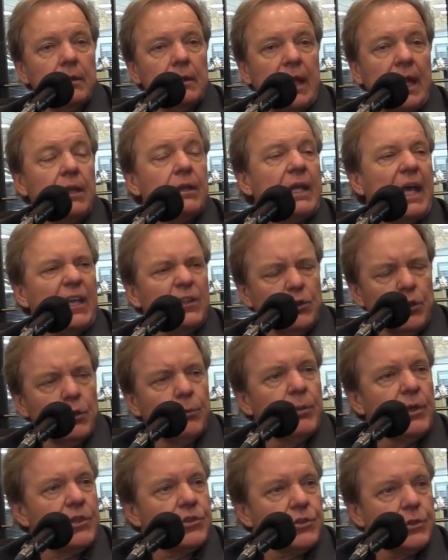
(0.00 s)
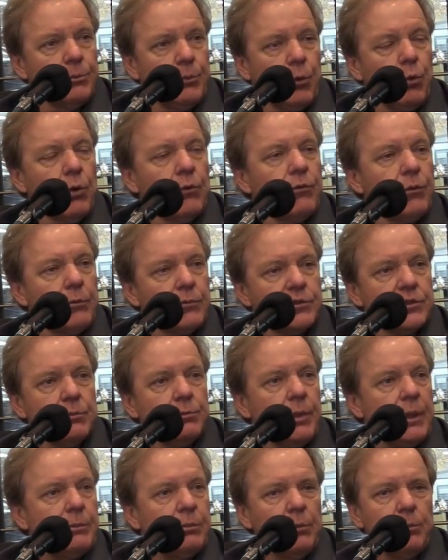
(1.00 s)
got a little bit of support from
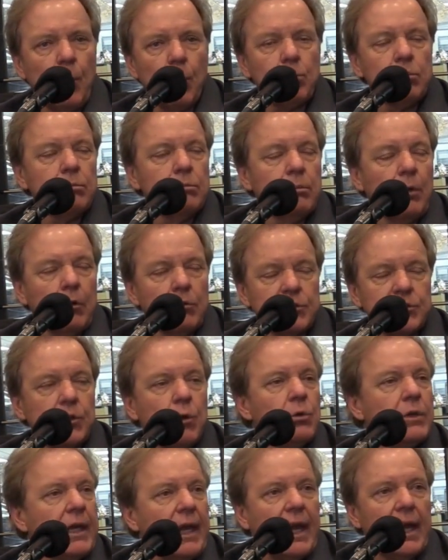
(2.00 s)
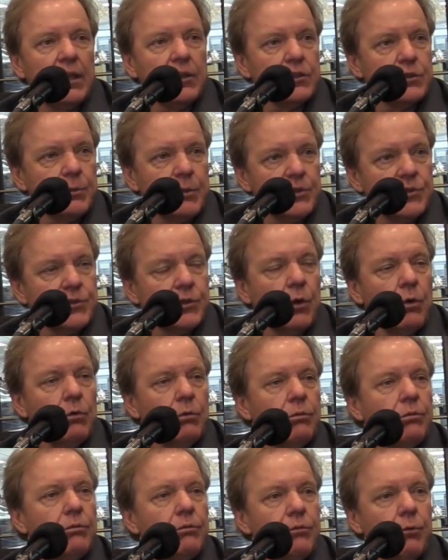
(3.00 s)
some people. Mark Socal has been
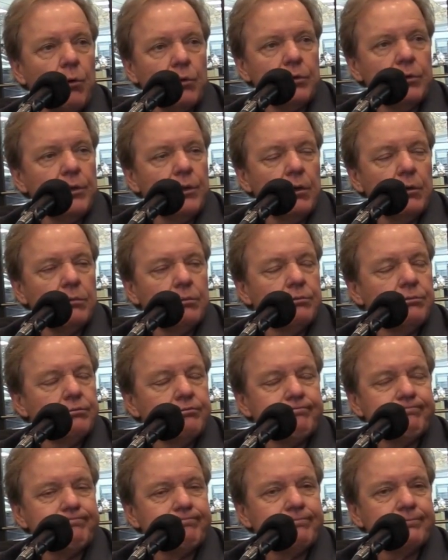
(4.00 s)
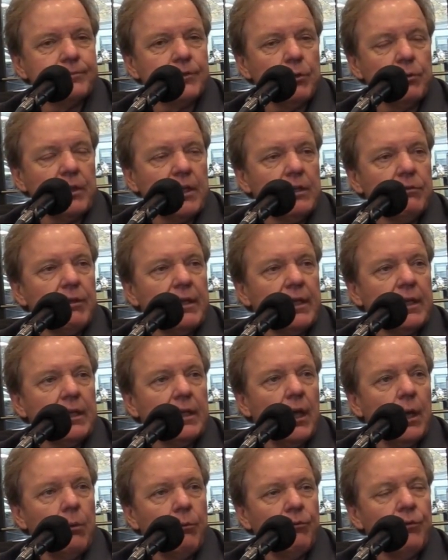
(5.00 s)
so giving
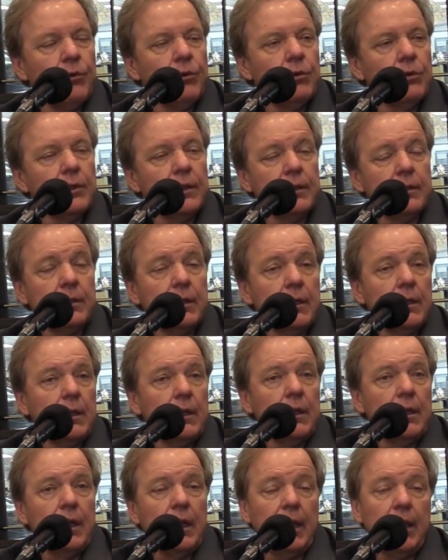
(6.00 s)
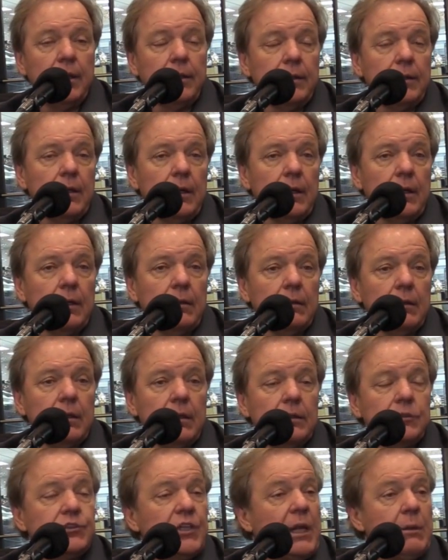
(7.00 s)
and helpful. And
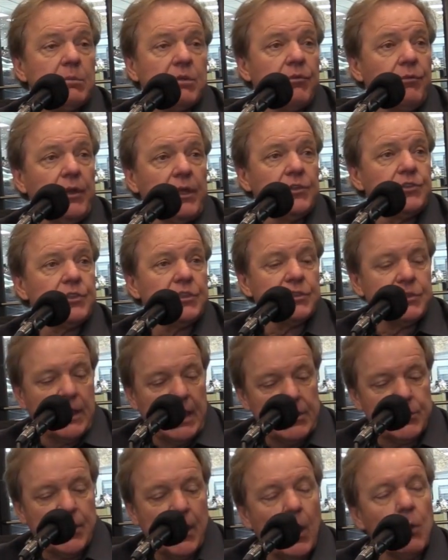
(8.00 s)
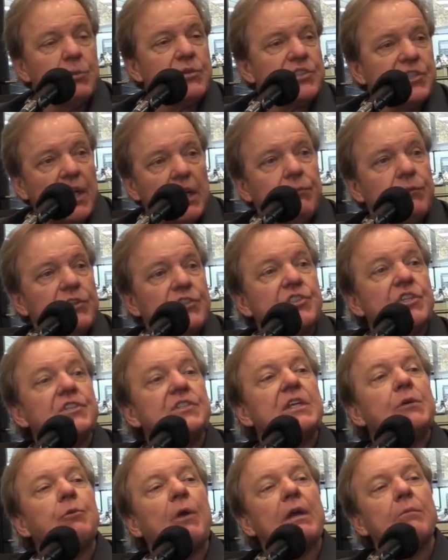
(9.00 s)
James Finch has helped Stefan
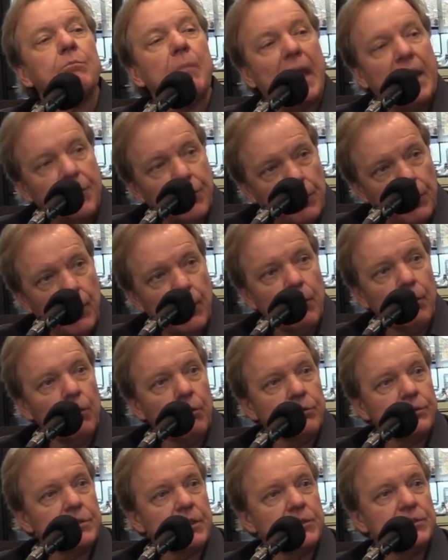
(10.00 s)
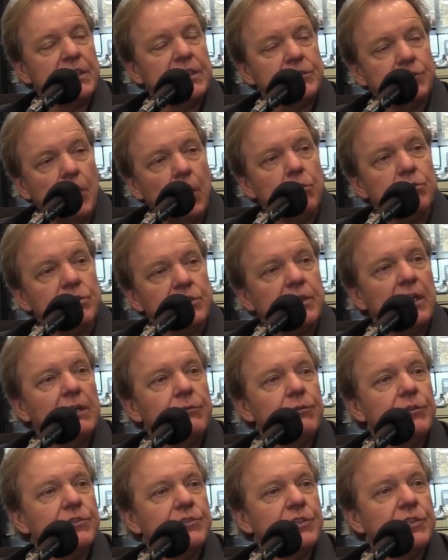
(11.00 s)
since he ran Bandoleros, because he's known
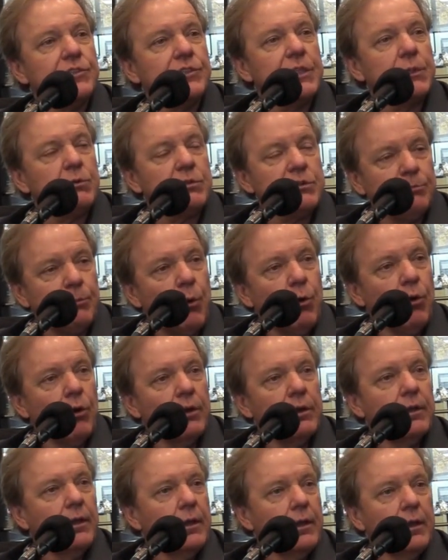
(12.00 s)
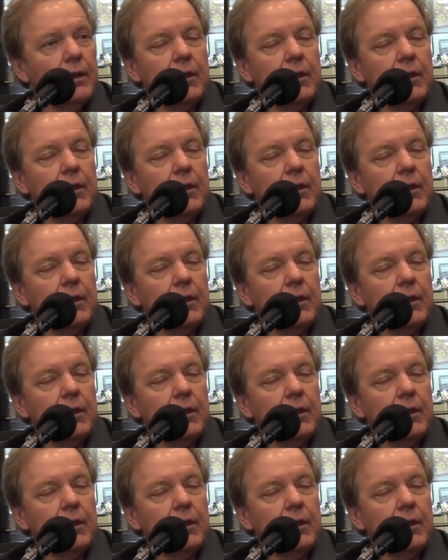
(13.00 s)
Stefan since he was born.